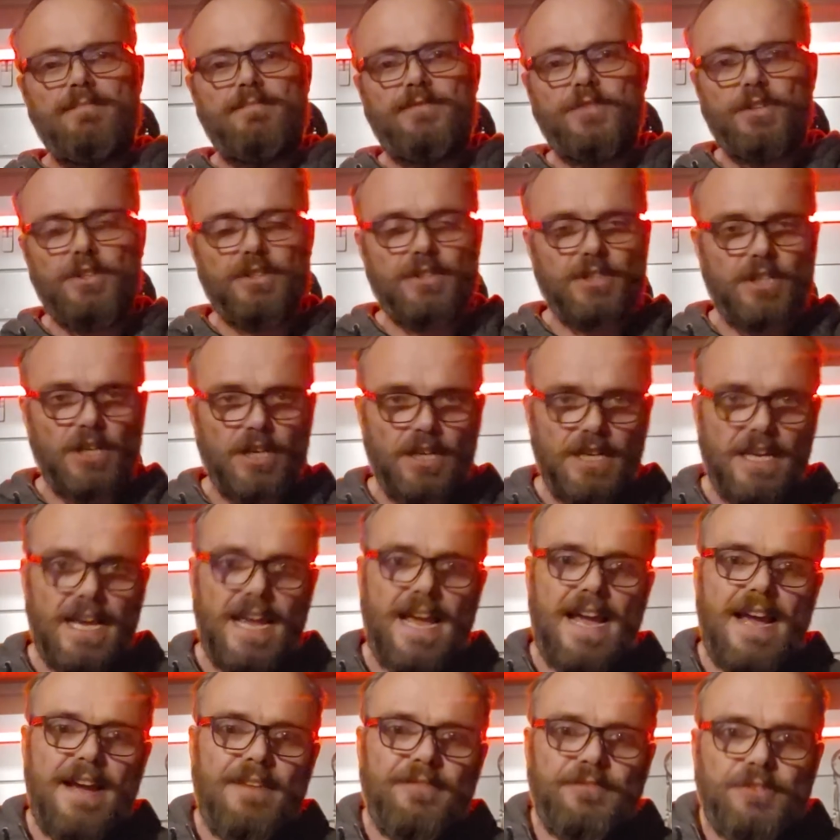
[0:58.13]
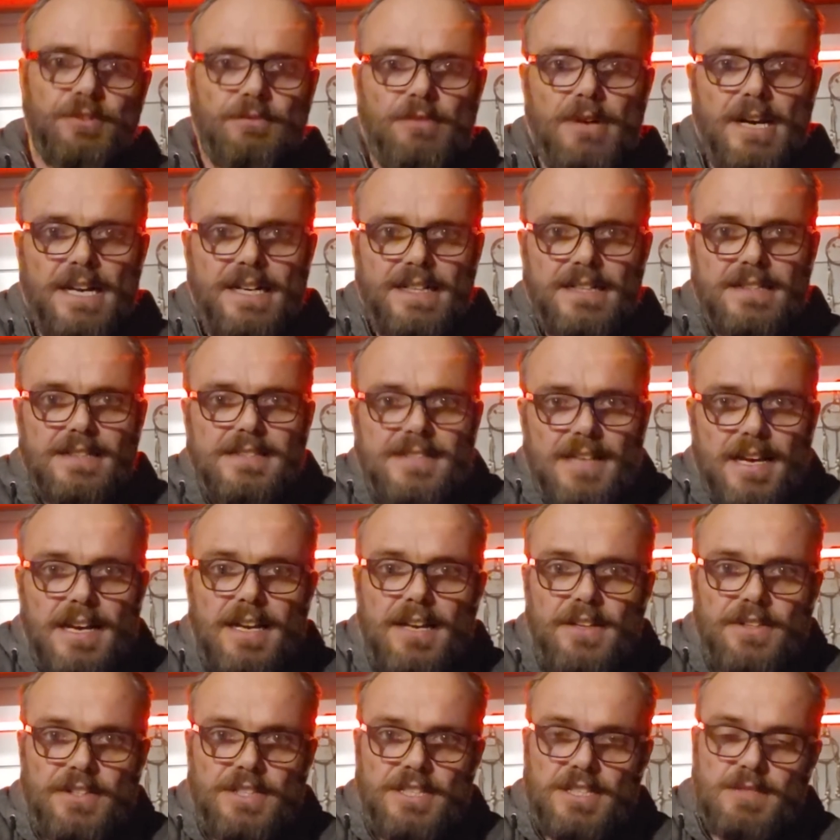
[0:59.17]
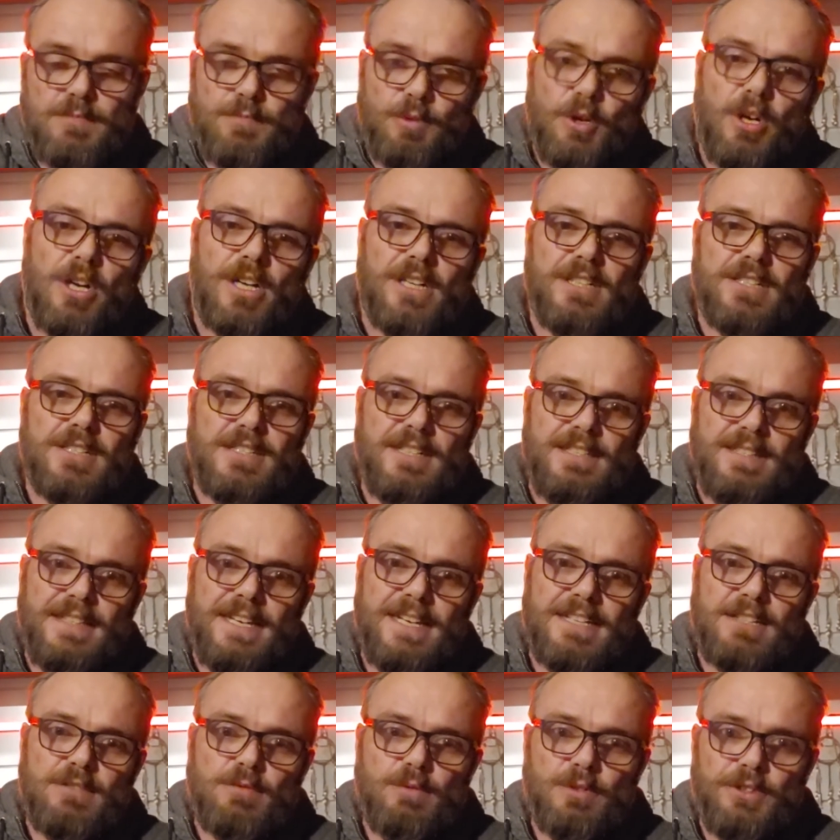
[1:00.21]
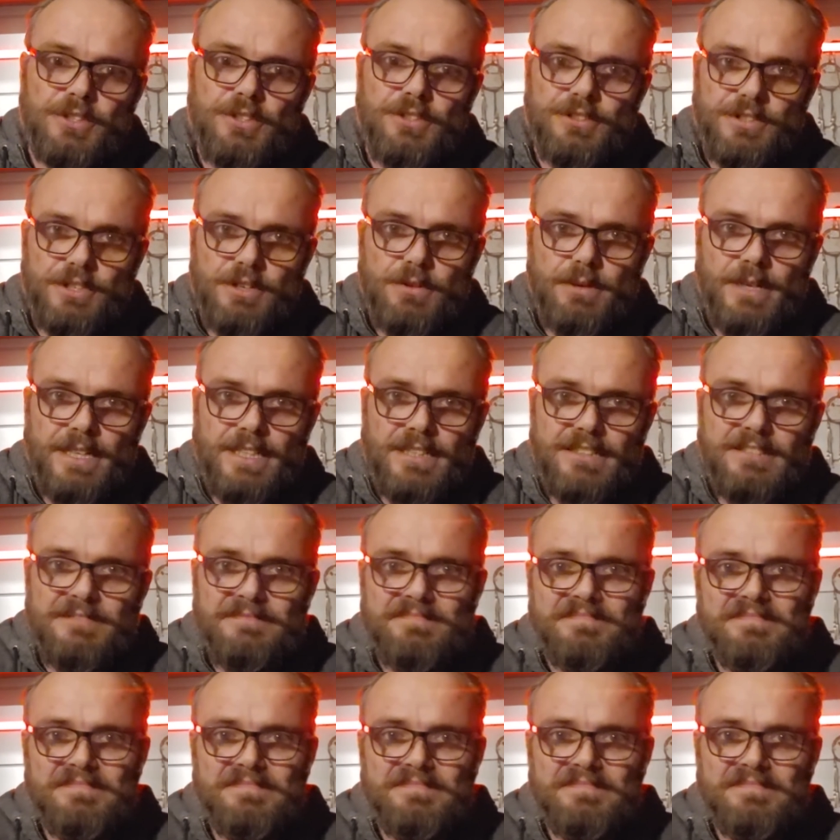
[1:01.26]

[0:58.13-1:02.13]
They're gonna have to reconcile these books, and that's what they're doing.